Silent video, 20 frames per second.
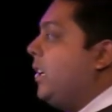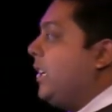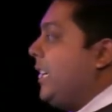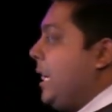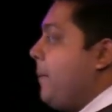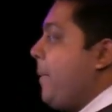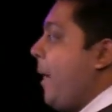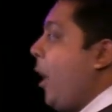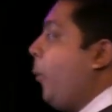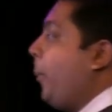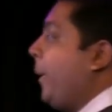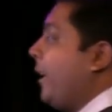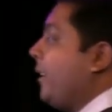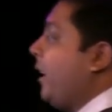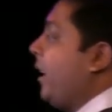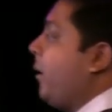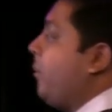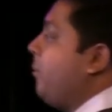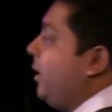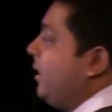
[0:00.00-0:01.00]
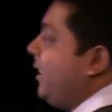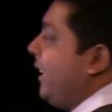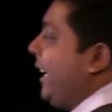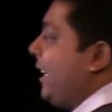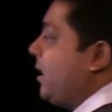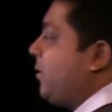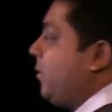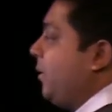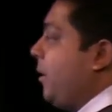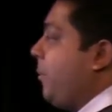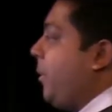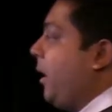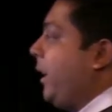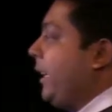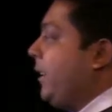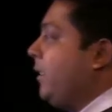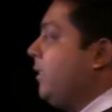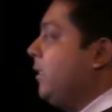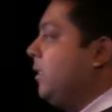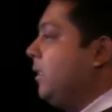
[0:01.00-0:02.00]
keep helping them, but then ask for the
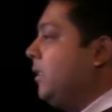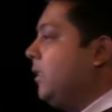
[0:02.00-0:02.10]
money.